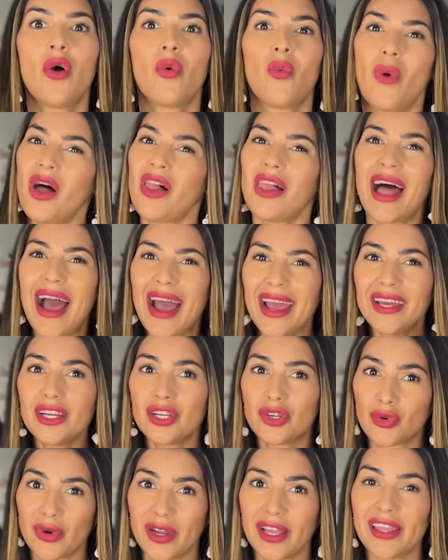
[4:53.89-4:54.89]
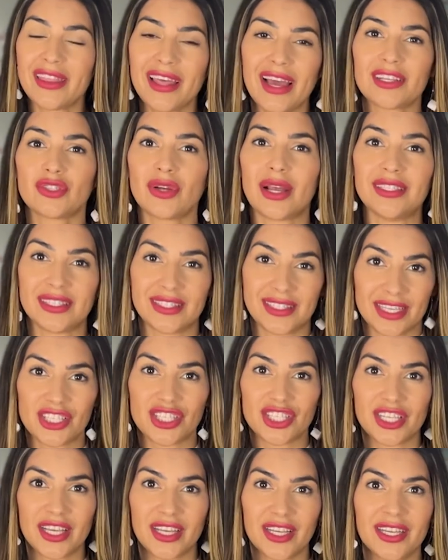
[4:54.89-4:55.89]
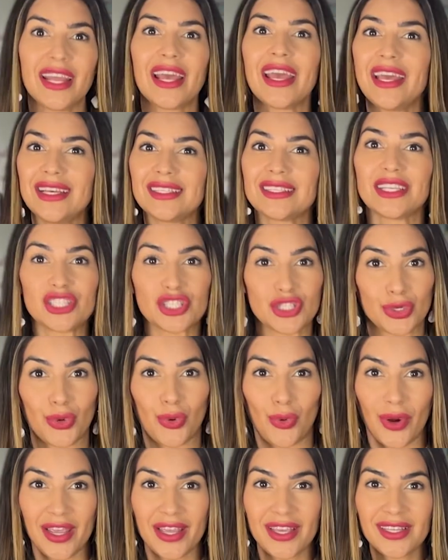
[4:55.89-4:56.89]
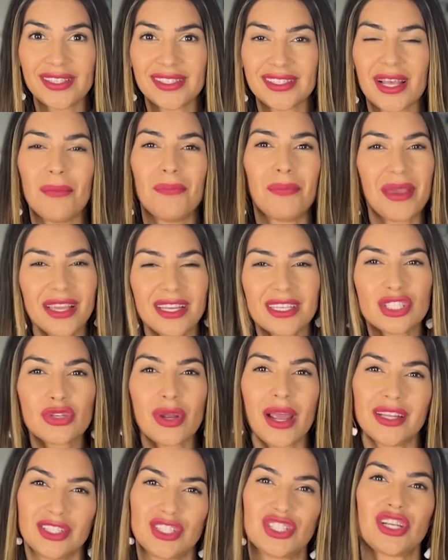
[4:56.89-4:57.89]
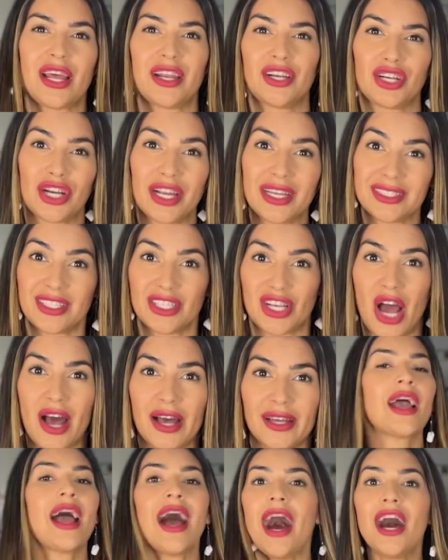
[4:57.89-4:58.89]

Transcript: While I agree that transition is a choice, being transgender is not.